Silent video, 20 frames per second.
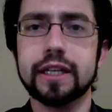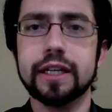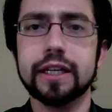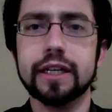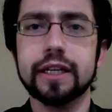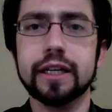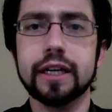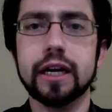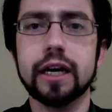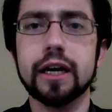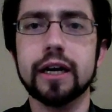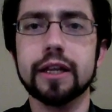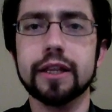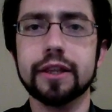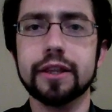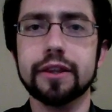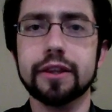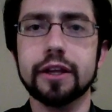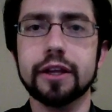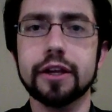the
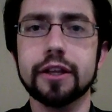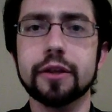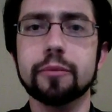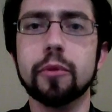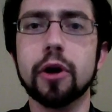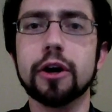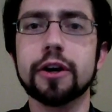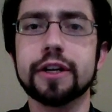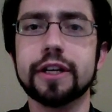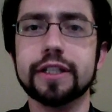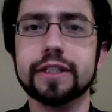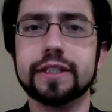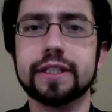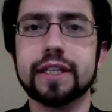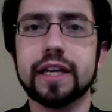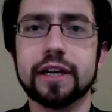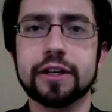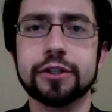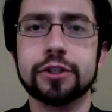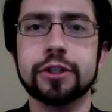marketing
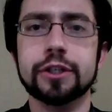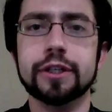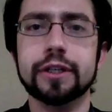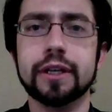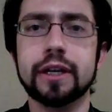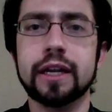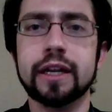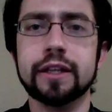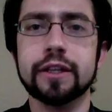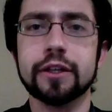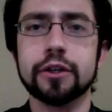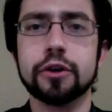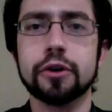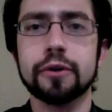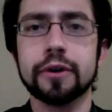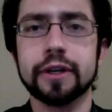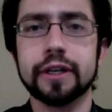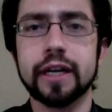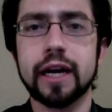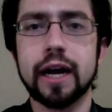section in the
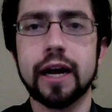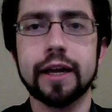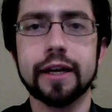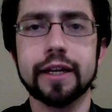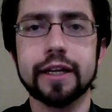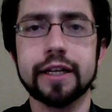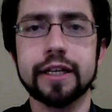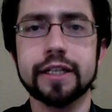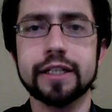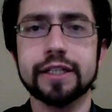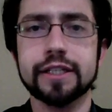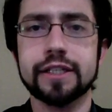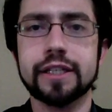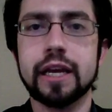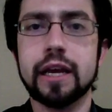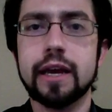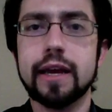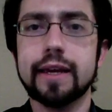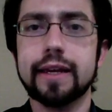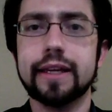current guide is
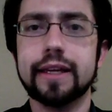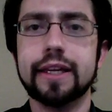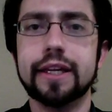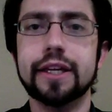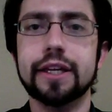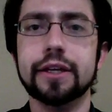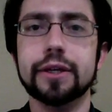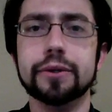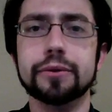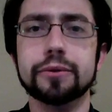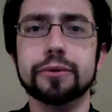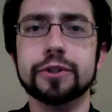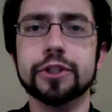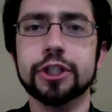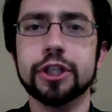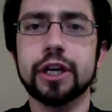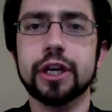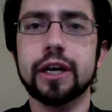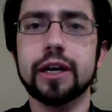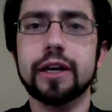
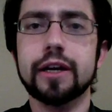huge,